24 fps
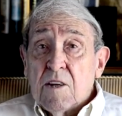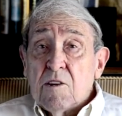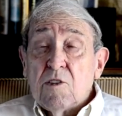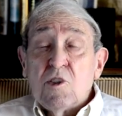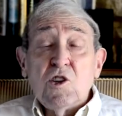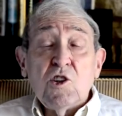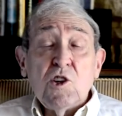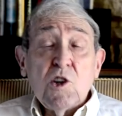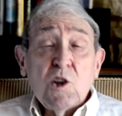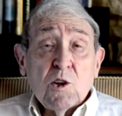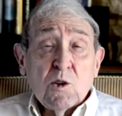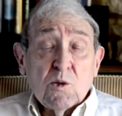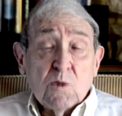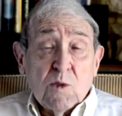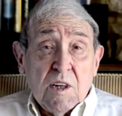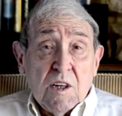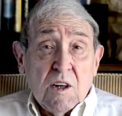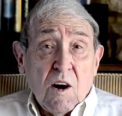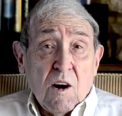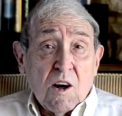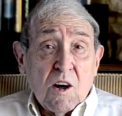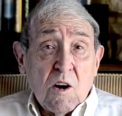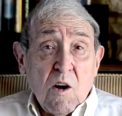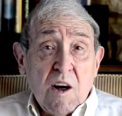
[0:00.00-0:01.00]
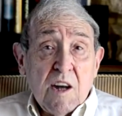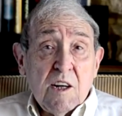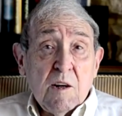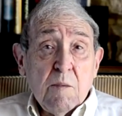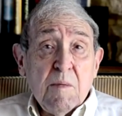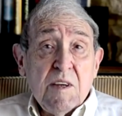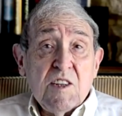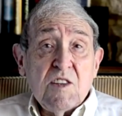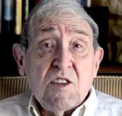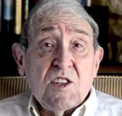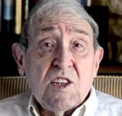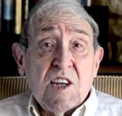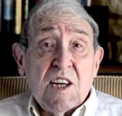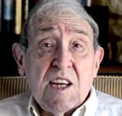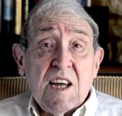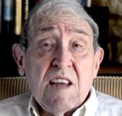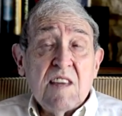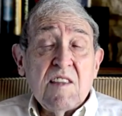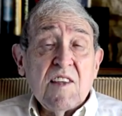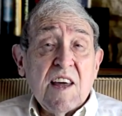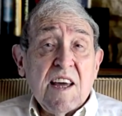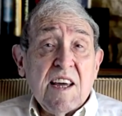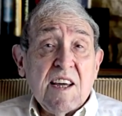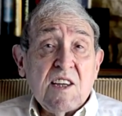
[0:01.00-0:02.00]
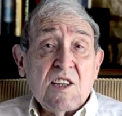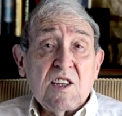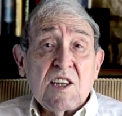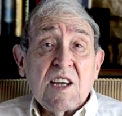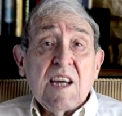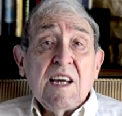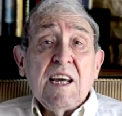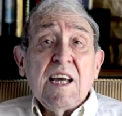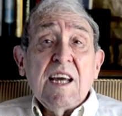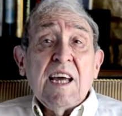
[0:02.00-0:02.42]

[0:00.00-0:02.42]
Children are going to be seeing things